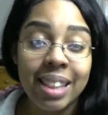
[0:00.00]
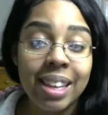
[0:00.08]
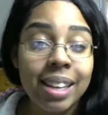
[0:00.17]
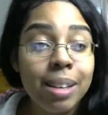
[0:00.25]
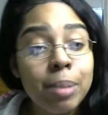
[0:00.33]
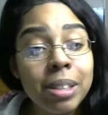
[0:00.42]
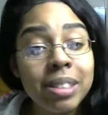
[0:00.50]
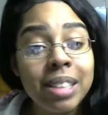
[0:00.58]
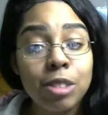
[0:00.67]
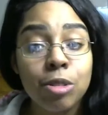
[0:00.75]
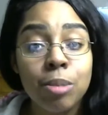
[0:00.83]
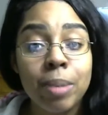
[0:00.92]
And that can be
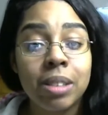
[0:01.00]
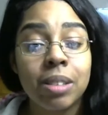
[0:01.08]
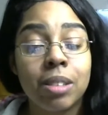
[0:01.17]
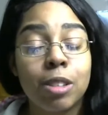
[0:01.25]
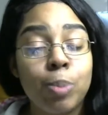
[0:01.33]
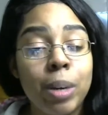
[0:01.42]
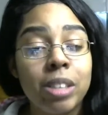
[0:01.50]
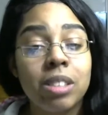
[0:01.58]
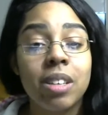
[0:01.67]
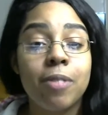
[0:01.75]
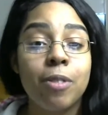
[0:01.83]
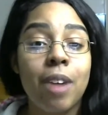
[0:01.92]
detrimental,
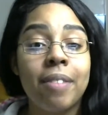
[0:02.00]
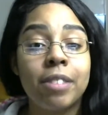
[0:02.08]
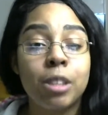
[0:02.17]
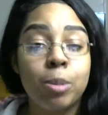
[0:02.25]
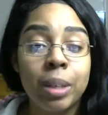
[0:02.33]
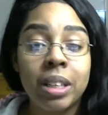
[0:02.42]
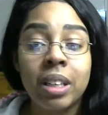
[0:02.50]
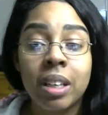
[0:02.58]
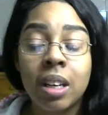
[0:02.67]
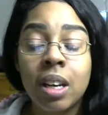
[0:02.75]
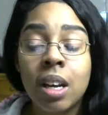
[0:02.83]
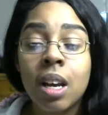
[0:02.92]
especially if you have a speedy